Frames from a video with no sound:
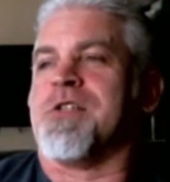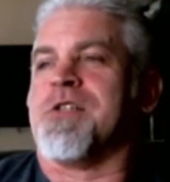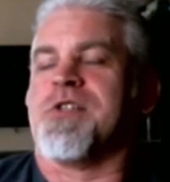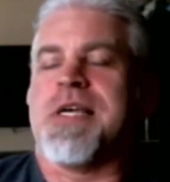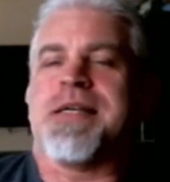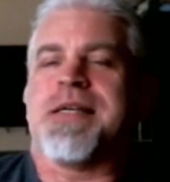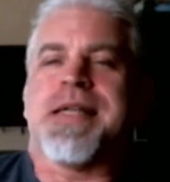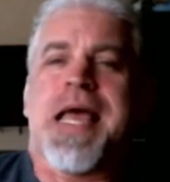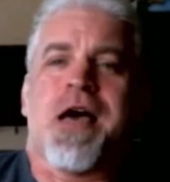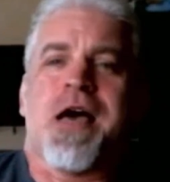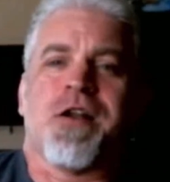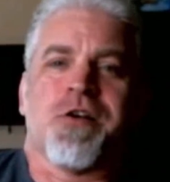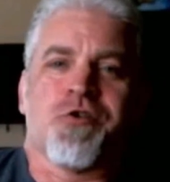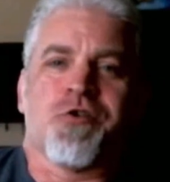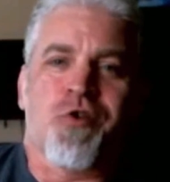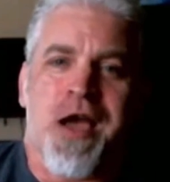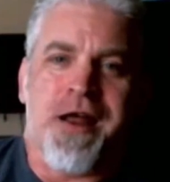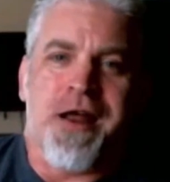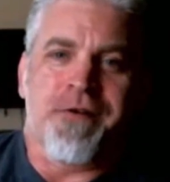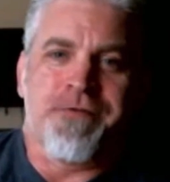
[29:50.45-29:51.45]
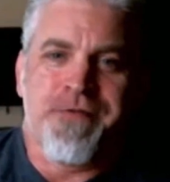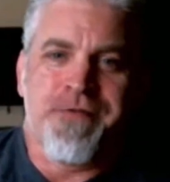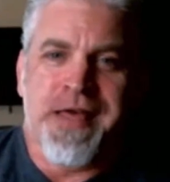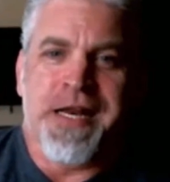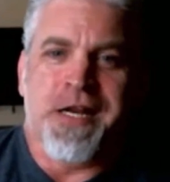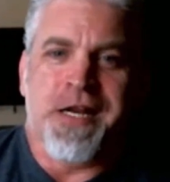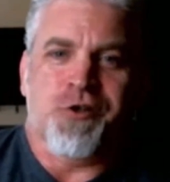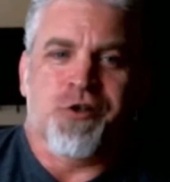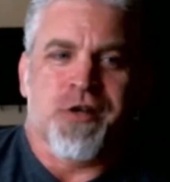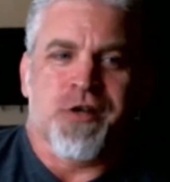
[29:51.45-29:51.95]
sit down and try to
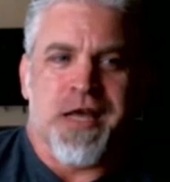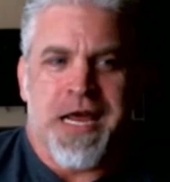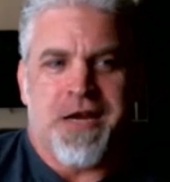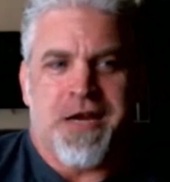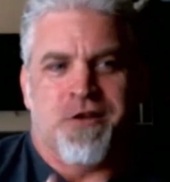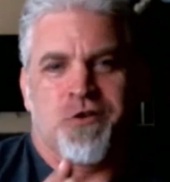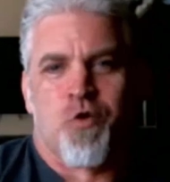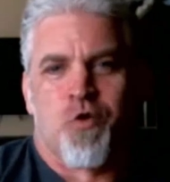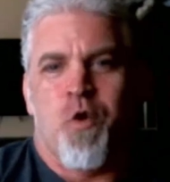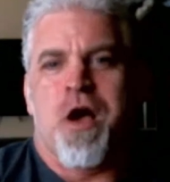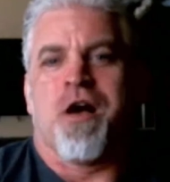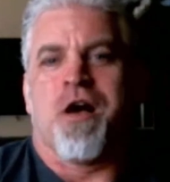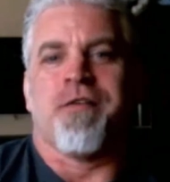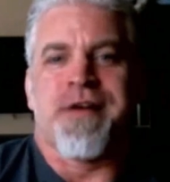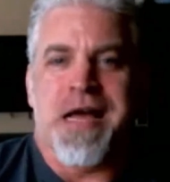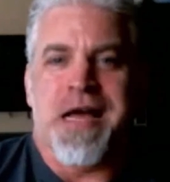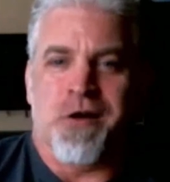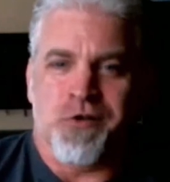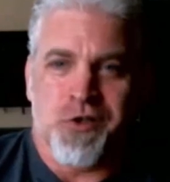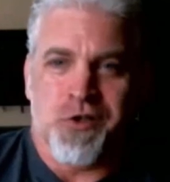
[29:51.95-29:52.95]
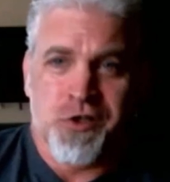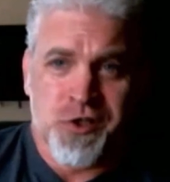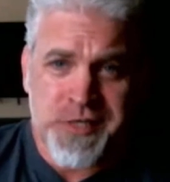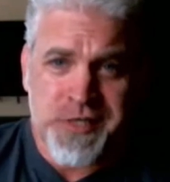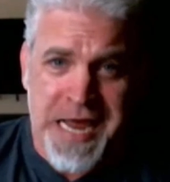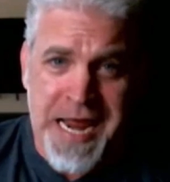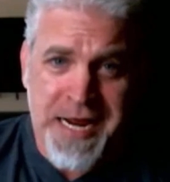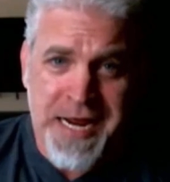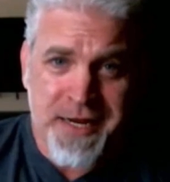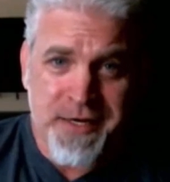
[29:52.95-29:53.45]
finish a 12 ounce
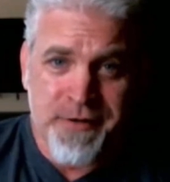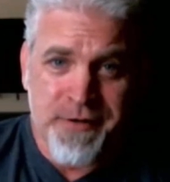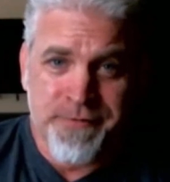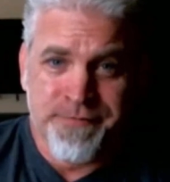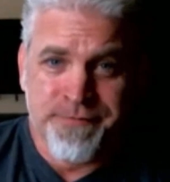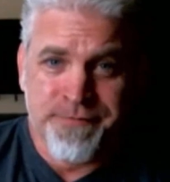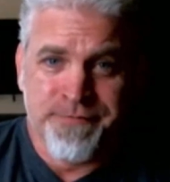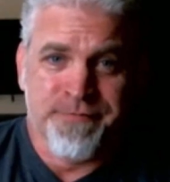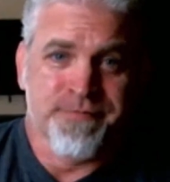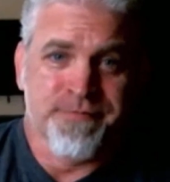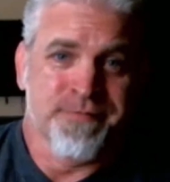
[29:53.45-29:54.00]
steak.